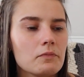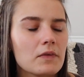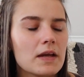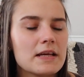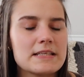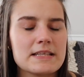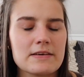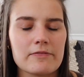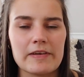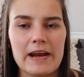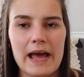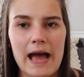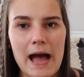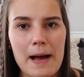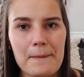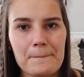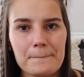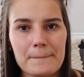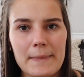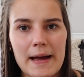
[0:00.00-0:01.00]
in different
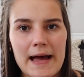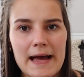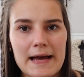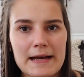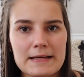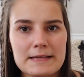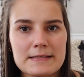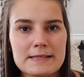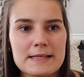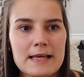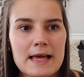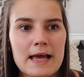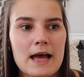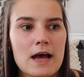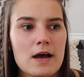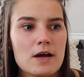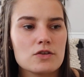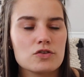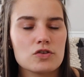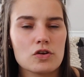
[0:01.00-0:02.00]
handbags,
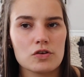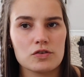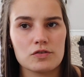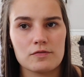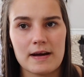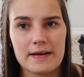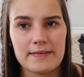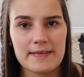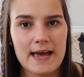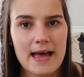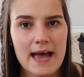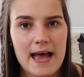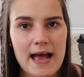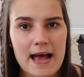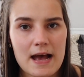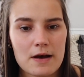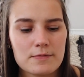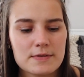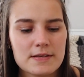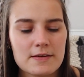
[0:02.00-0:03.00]
dotted around the
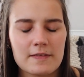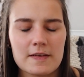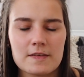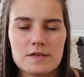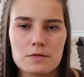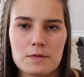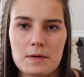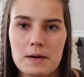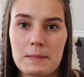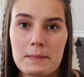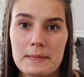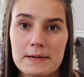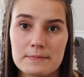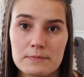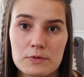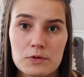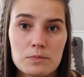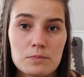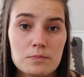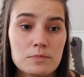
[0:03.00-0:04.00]
house. I left some at my
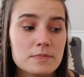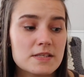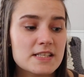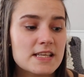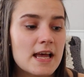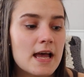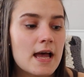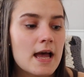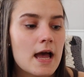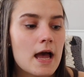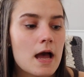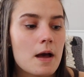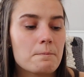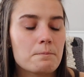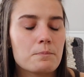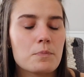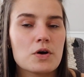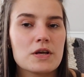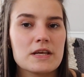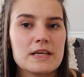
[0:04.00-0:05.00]
mum's.
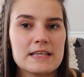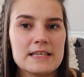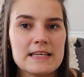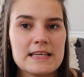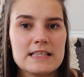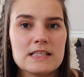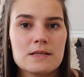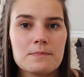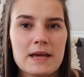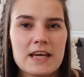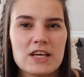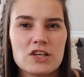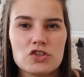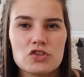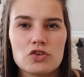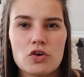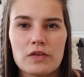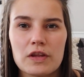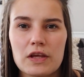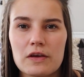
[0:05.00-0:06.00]
But you need to make
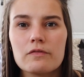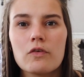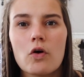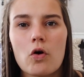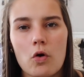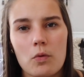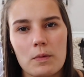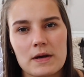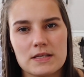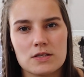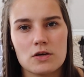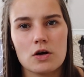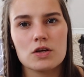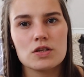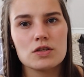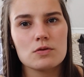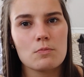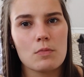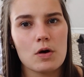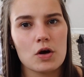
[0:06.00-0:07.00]
sure that you've always
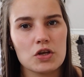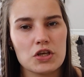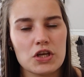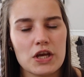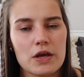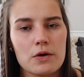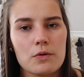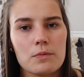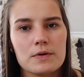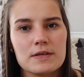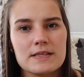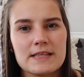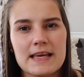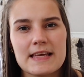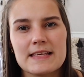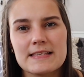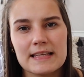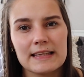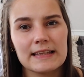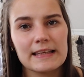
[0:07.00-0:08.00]
got some on you because it
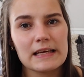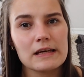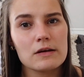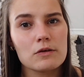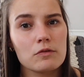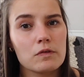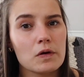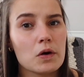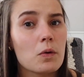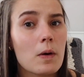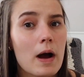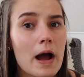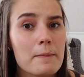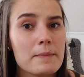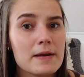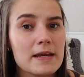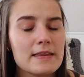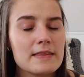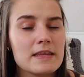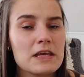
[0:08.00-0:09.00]
is a legal
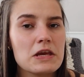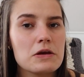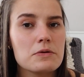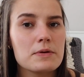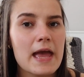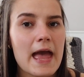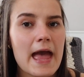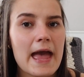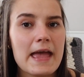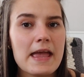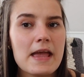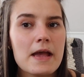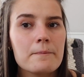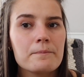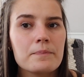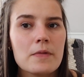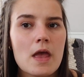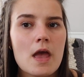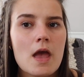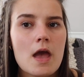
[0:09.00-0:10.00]
requirement in the UK.
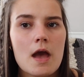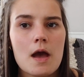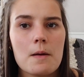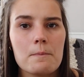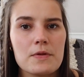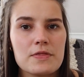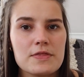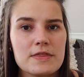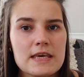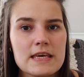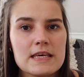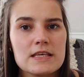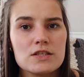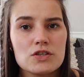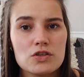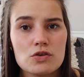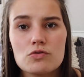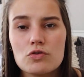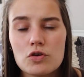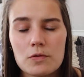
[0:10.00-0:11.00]
But these
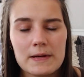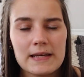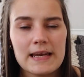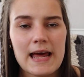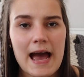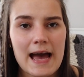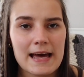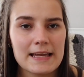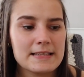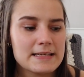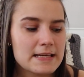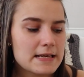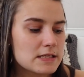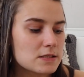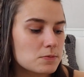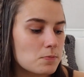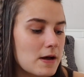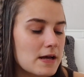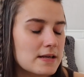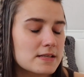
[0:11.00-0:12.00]
do come in handy
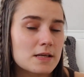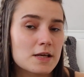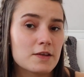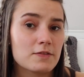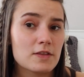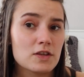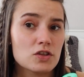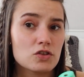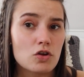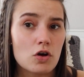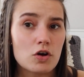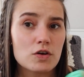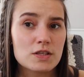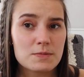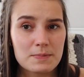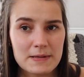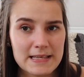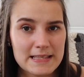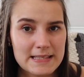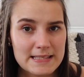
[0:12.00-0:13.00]
as well. So if the dog's
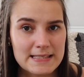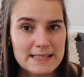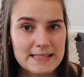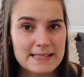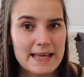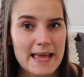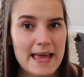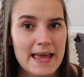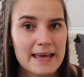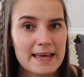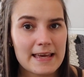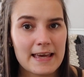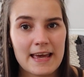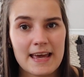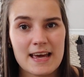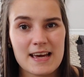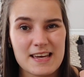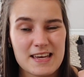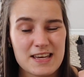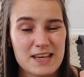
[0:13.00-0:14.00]
been sick,
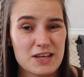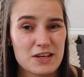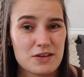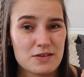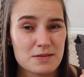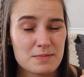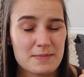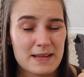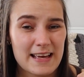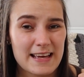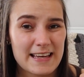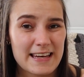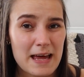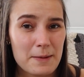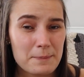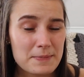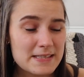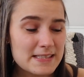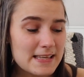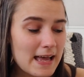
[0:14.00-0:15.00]
you can use them like a
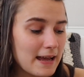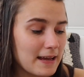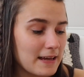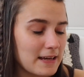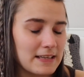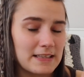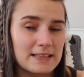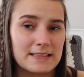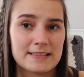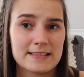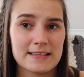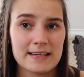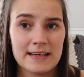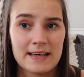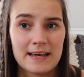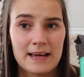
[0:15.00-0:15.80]
nappy sack and